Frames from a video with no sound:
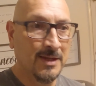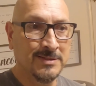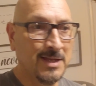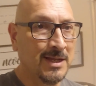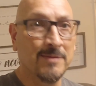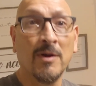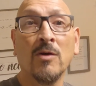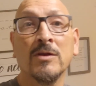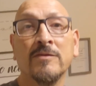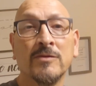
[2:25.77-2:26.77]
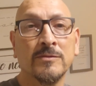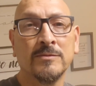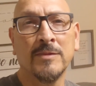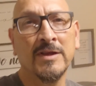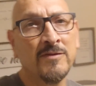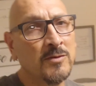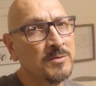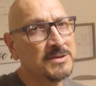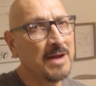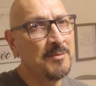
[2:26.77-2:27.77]
It's taking up my whole living room. The living room
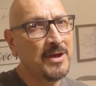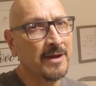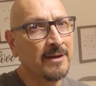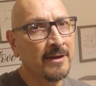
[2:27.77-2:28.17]
is not big,